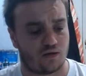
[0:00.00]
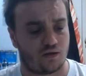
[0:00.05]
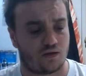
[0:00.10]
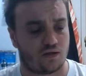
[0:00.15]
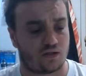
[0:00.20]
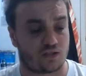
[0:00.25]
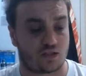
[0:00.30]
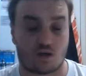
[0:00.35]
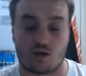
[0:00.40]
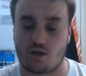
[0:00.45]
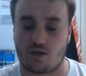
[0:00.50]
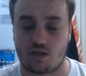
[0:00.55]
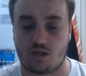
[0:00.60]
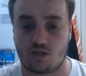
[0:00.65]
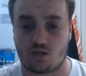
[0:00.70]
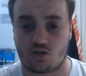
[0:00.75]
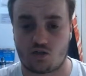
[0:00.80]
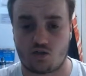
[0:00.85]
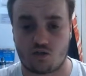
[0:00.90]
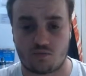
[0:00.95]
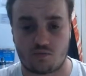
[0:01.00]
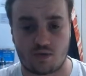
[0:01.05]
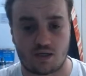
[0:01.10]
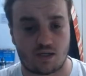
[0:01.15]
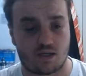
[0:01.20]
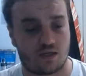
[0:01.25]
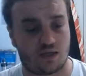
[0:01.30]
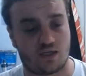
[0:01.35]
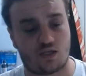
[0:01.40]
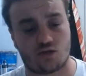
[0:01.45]
So it should be
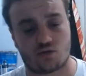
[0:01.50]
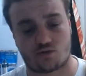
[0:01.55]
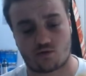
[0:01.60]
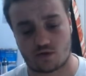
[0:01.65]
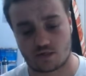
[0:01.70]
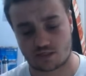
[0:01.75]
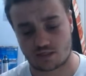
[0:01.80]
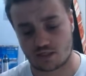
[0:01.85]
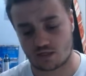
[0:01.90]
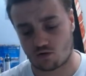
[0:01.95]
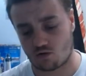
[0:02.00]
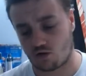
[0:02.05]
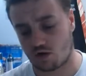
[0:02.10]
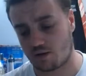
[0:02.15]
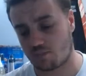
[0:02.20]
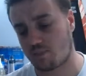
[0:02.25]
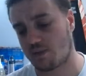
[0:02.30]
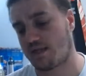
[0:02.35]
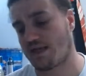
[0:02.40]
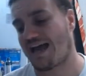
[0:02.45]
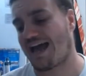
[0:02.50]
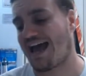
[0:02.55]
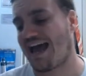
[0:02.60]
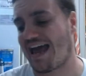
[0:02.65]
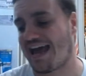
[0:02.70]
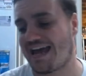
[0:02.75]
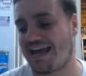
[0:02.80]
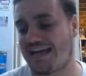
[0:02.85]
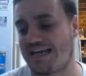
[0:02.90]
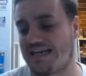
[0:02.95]
an interesting
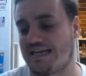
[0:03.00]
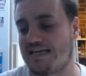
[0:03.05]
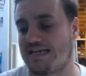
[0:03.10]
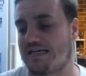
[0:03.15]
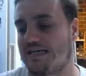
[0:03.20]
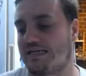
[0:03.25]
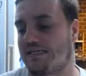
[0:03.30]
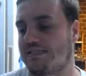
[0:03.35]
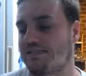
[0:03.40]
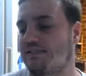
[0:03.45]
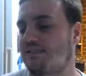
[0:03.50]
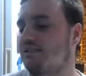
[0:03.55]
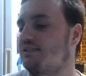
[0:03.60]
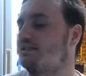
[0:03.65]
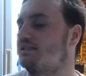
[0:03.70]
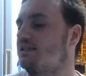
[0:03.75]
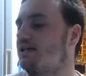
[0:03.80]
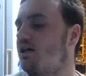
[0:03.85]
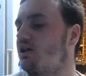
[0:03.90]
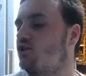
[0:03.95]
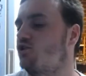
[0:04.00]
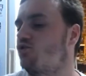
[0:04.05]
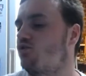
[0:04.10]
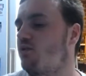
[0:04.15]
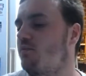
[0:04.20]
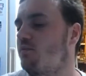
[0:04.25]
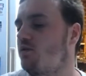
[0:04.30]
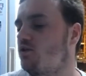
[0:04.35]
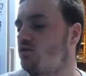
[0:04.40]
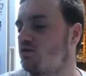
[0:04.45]
IPA. A
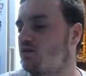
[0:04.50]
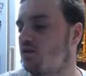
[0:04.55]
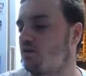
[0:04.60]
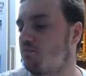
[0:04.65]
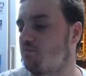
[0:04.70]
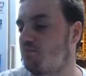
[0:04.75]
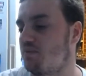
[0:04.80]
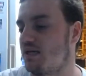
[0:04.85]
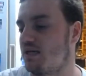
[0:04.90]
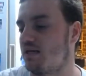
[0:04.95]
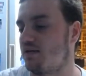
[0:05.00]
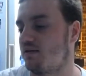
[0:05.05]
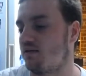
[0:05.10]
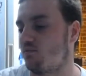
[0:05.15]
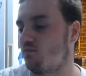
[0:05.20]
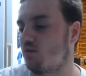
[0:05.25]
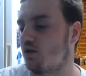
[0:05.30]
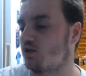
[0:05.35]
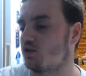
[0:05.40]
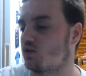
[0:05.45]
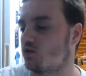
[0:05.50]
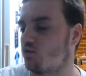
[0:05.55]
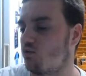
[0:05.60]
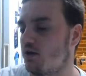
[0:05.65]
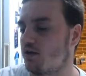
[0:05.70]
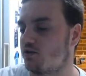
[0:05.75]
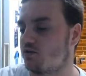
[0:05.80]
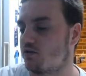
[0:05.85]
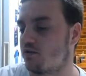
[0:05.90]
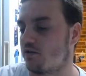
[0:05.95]
tribute to the beer that once
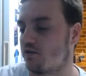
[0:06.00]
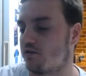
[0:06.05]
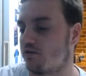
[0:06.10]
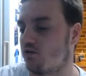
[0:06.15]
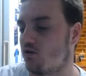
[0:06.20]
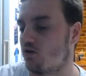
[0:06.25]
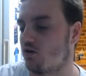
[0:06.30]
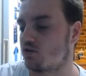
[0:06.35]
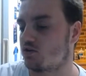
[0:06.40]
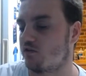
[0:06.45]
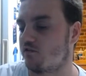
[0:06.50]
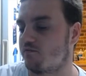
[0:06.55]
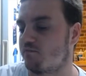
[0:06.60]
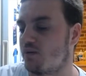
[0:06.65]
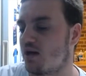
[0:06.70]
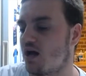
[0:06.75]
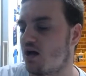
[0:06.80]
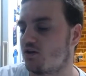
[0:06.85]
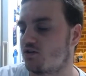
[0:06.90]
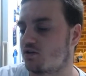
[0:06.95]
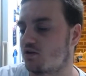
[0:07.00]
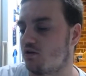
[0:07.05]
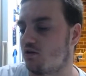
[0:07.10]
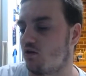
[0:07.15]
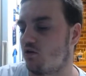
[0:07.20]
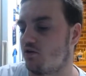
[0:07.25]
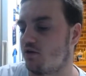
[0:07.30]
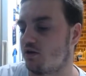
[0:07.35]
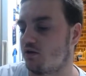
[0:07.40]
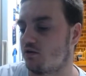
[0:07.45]
quenched the thirst of parched
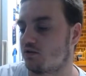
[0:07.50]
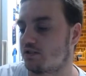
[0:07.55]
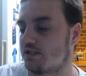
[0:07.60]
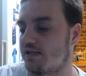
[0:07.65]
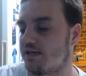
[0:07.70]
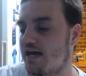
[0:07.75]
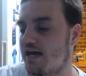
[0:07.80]
colonials at